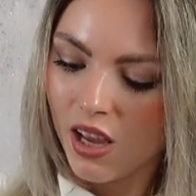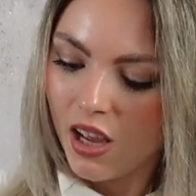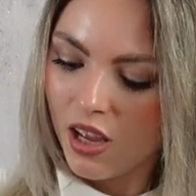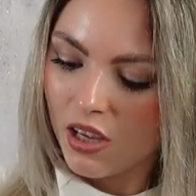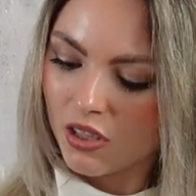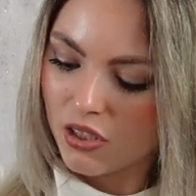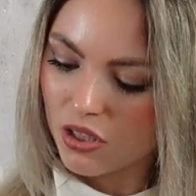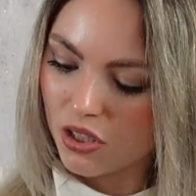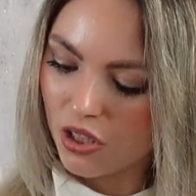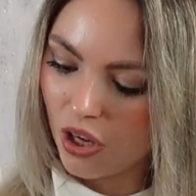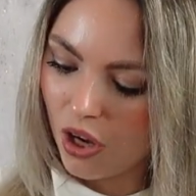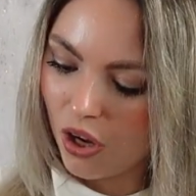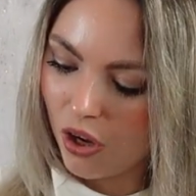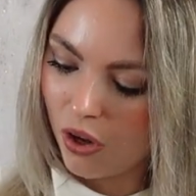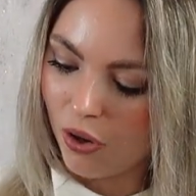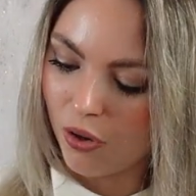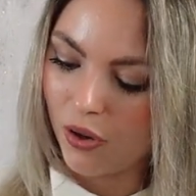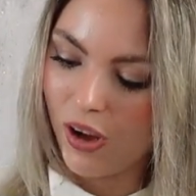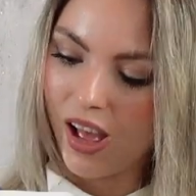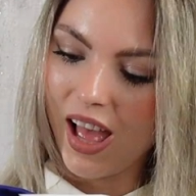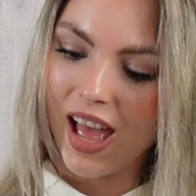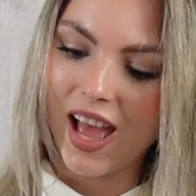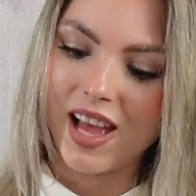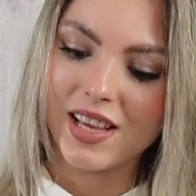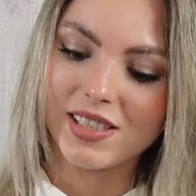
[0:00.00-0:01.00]
So
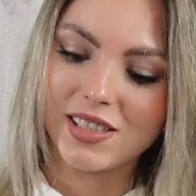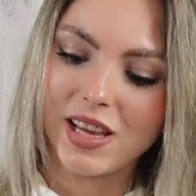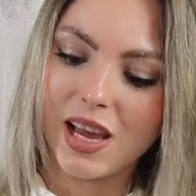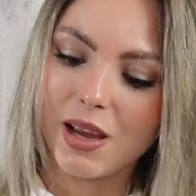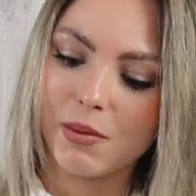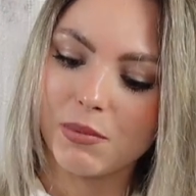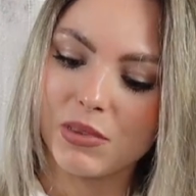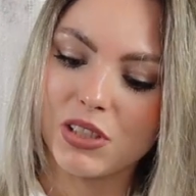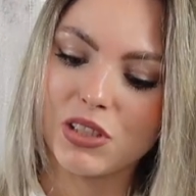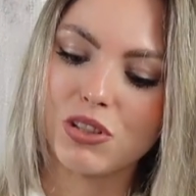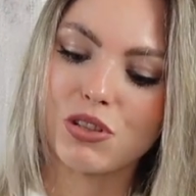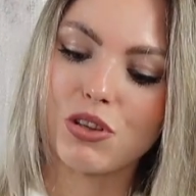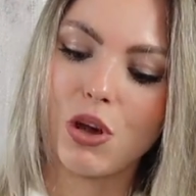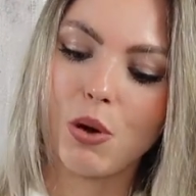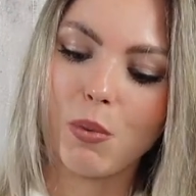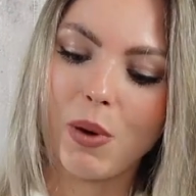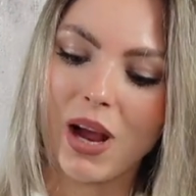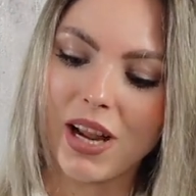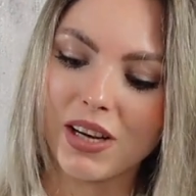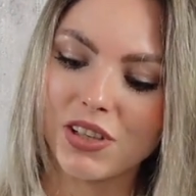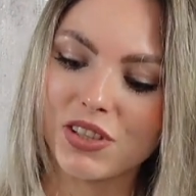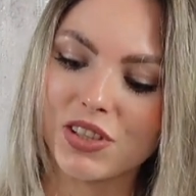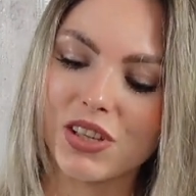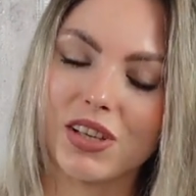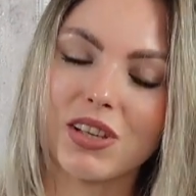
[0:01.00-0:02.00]
as I'm so
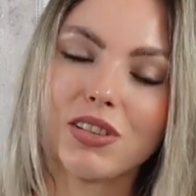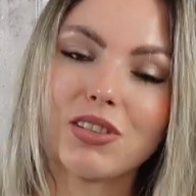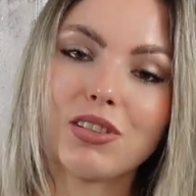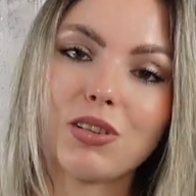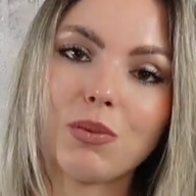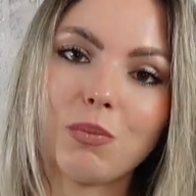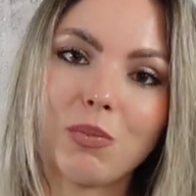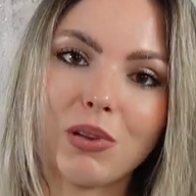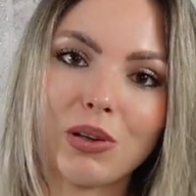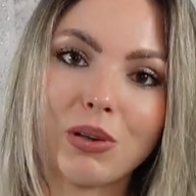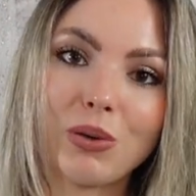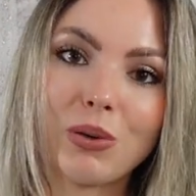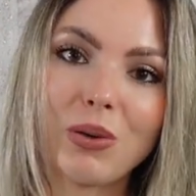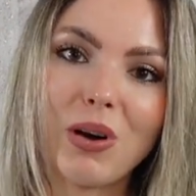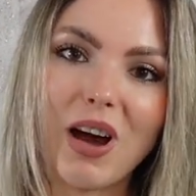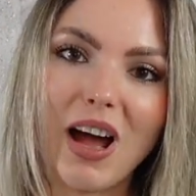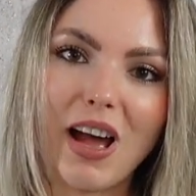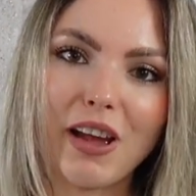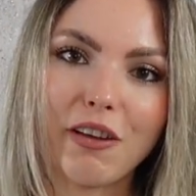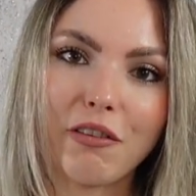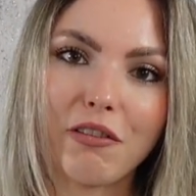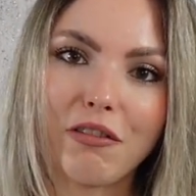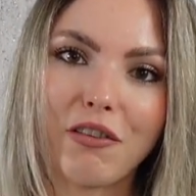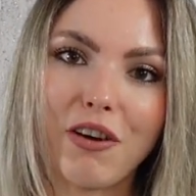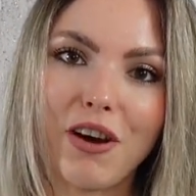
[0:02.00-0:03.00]
much into blue, I
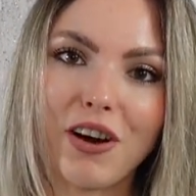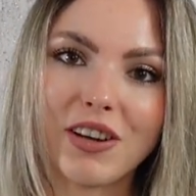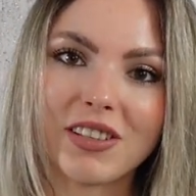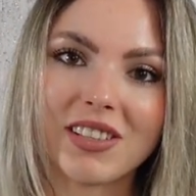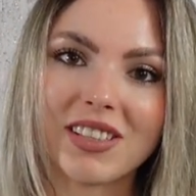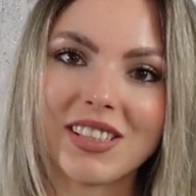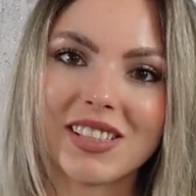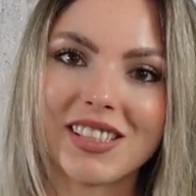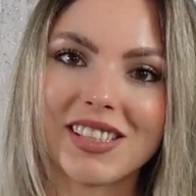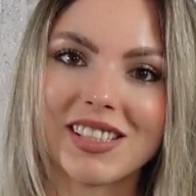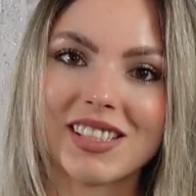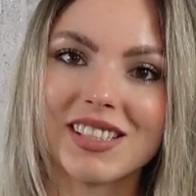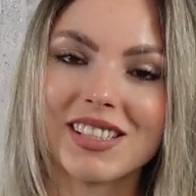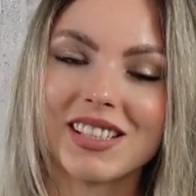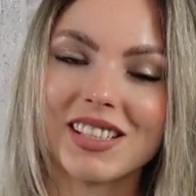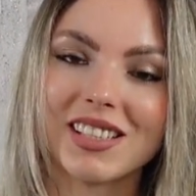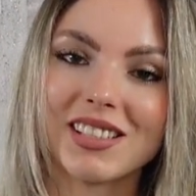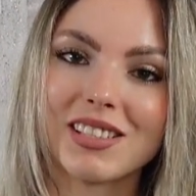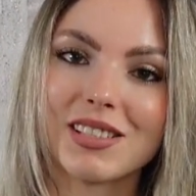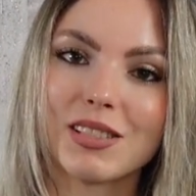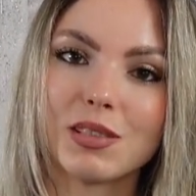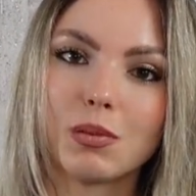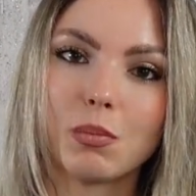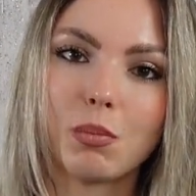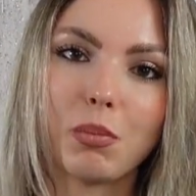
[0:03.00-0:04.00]
thought this
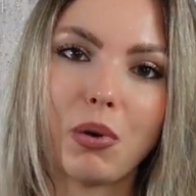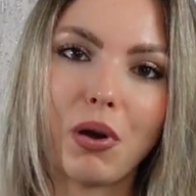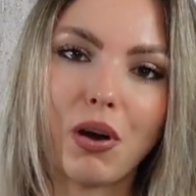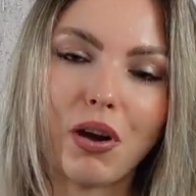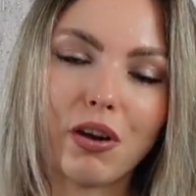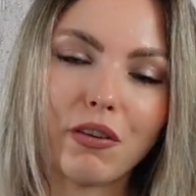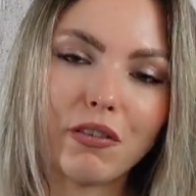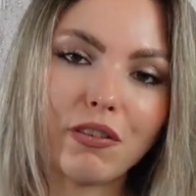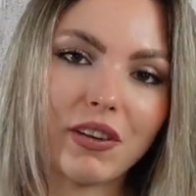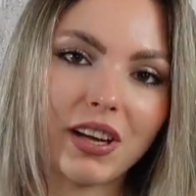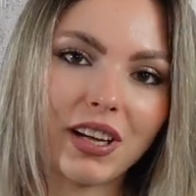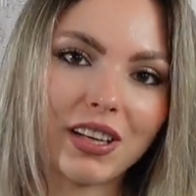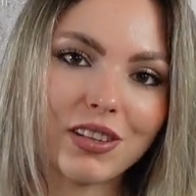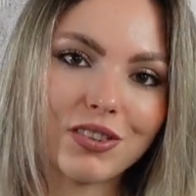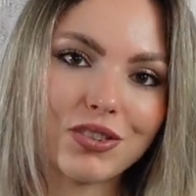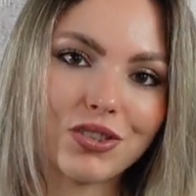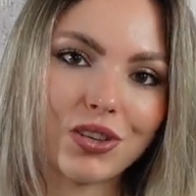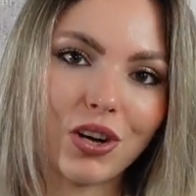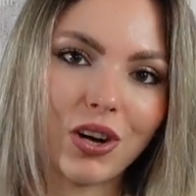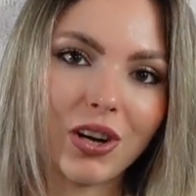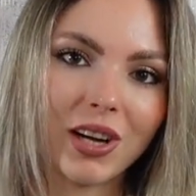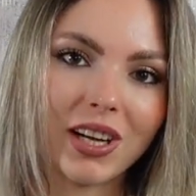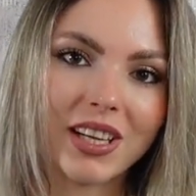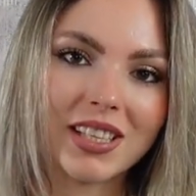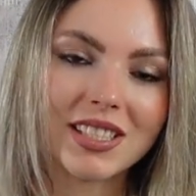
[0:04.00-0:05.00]
is the perfect
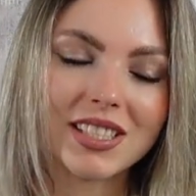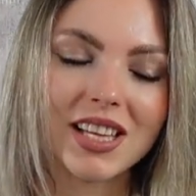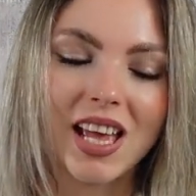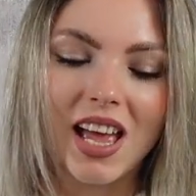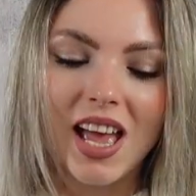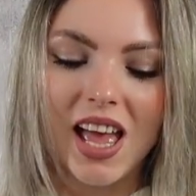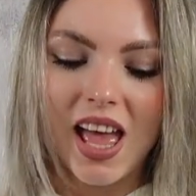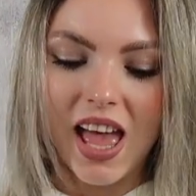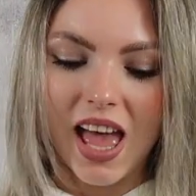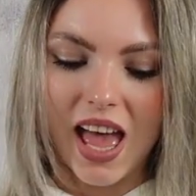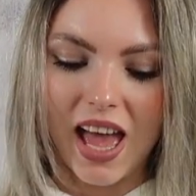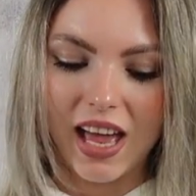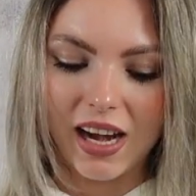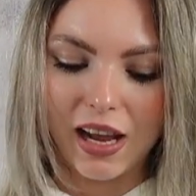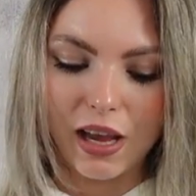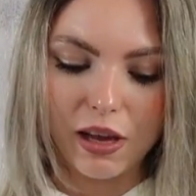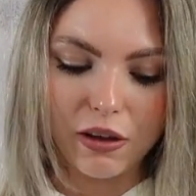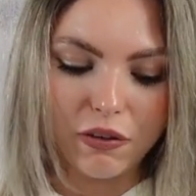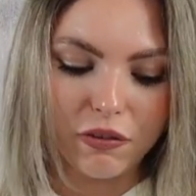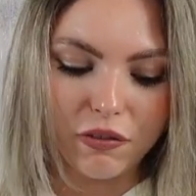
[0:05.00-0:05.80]
choice. And I